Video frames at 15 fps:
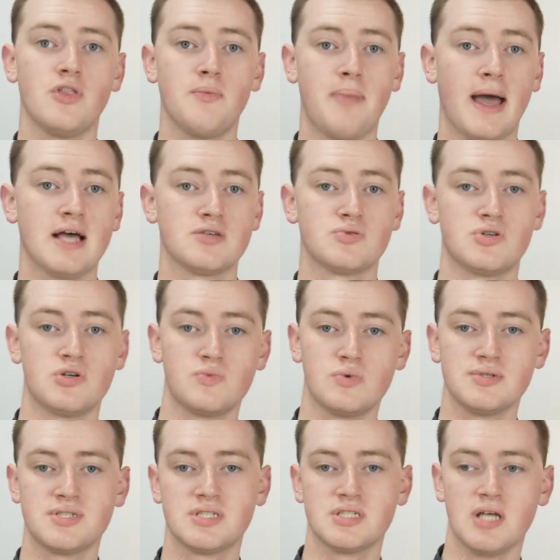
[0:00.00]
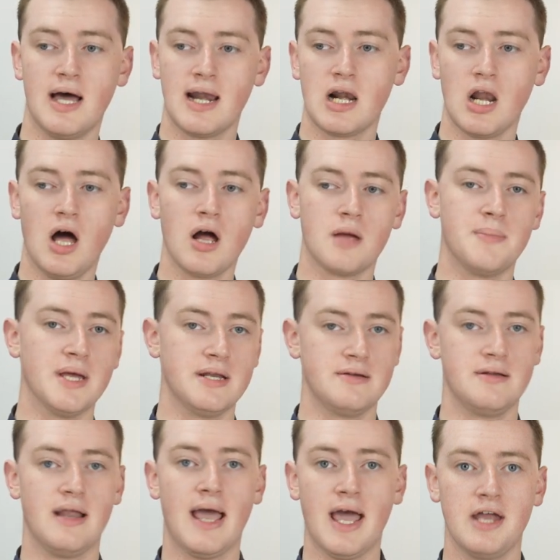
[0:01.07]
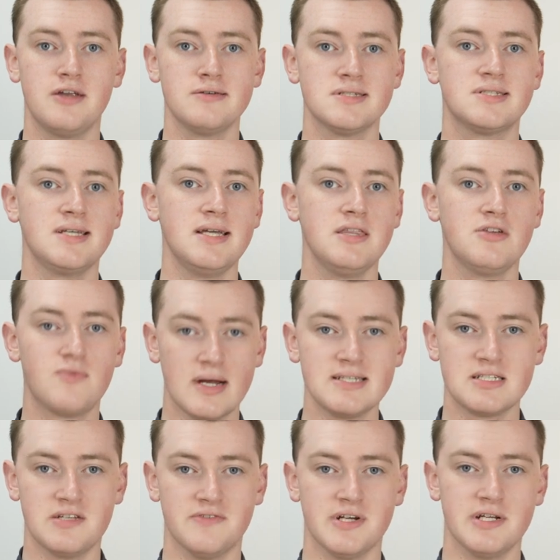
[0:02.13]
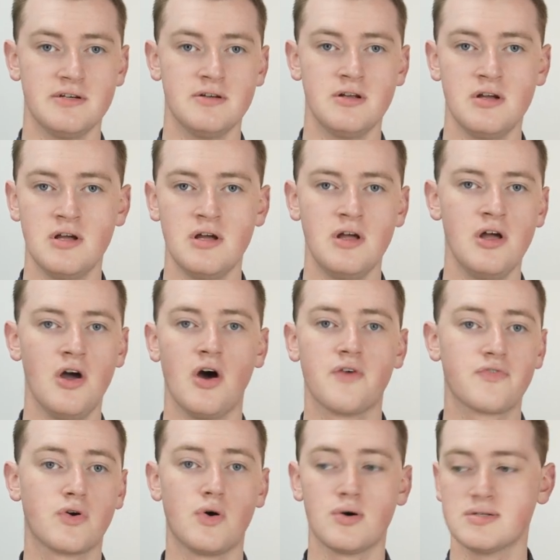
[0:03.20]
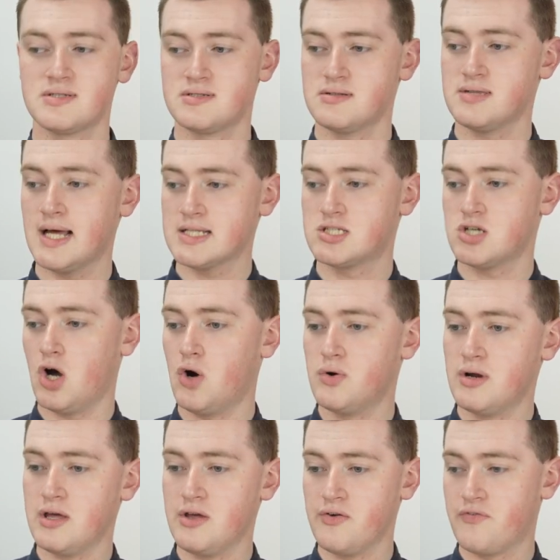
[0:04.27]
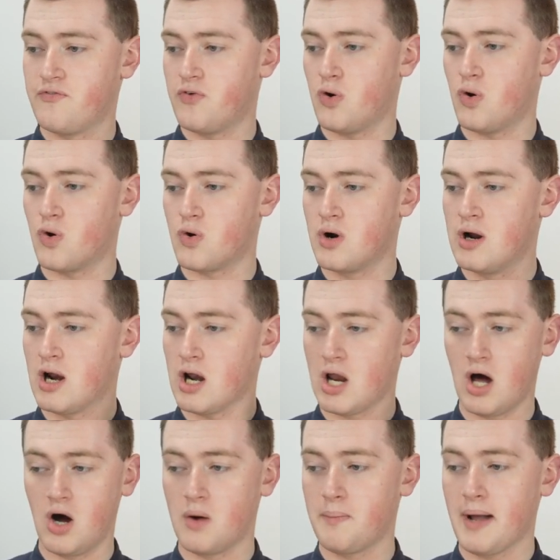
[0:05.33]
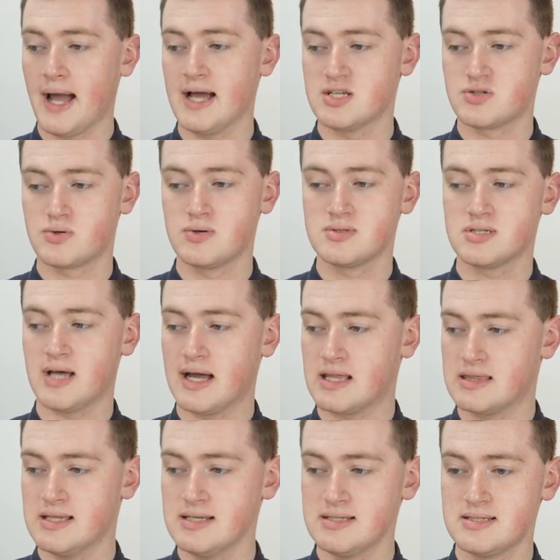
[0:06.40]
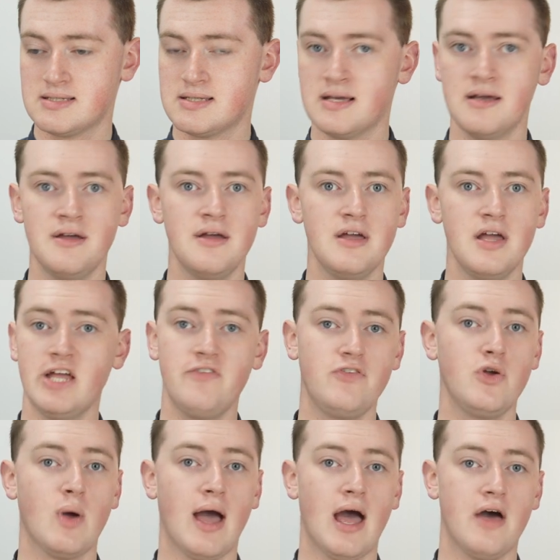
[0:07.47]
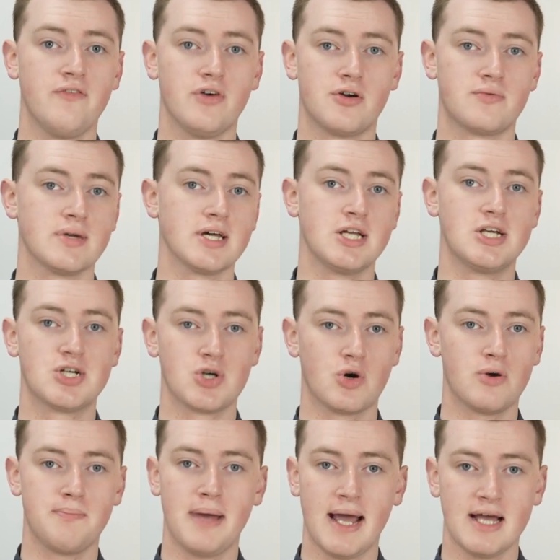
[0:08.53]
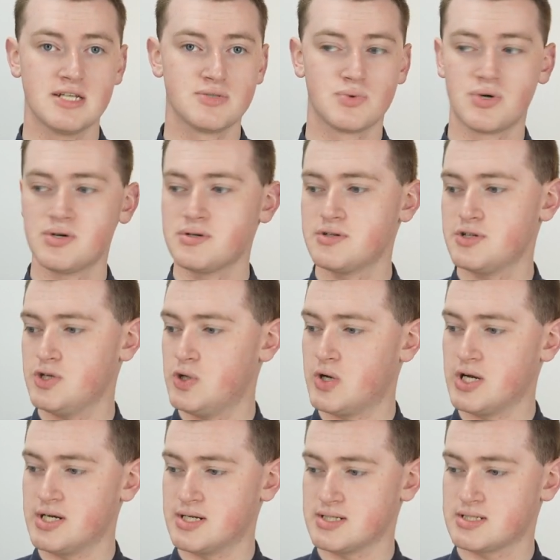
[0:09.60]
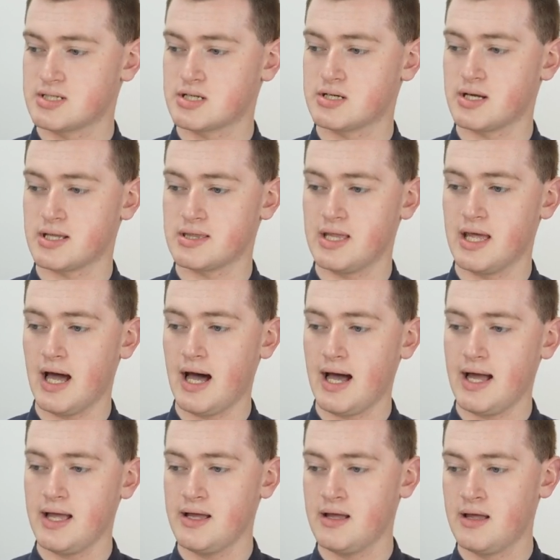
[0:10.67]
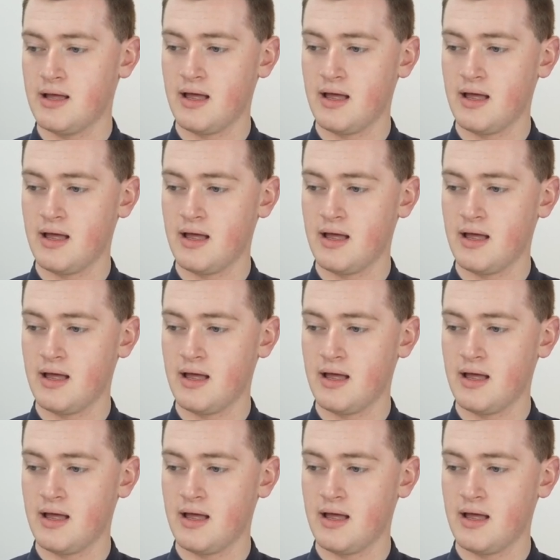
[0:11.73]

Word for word: the password will slide along a bit, and you'll see the rest of it. Of course, that's only for long passwords like this, if you have a really short password, you can just click the eye